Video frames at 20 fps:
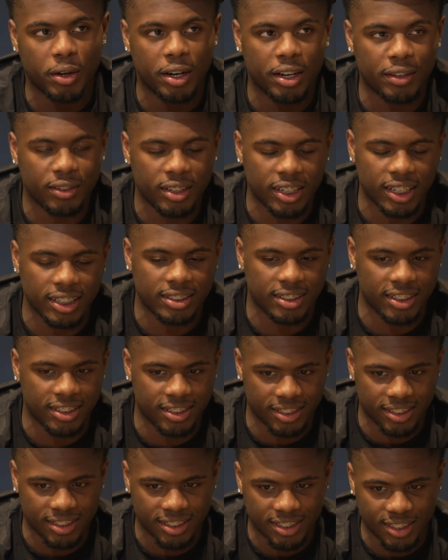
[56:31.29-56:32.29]
ready for next
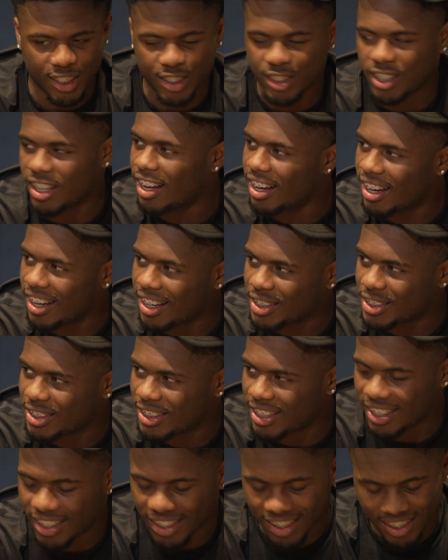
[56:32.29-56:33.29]
season. That's all I got to
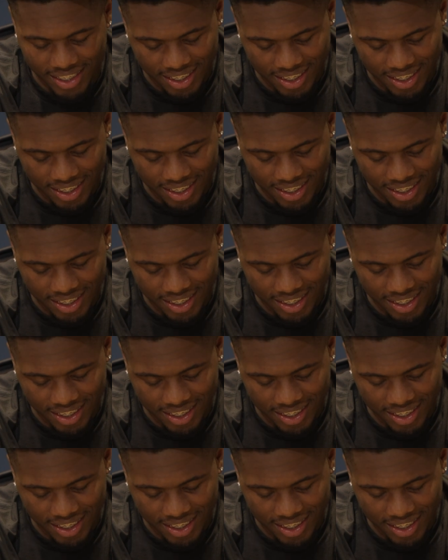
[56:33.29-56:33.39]
say.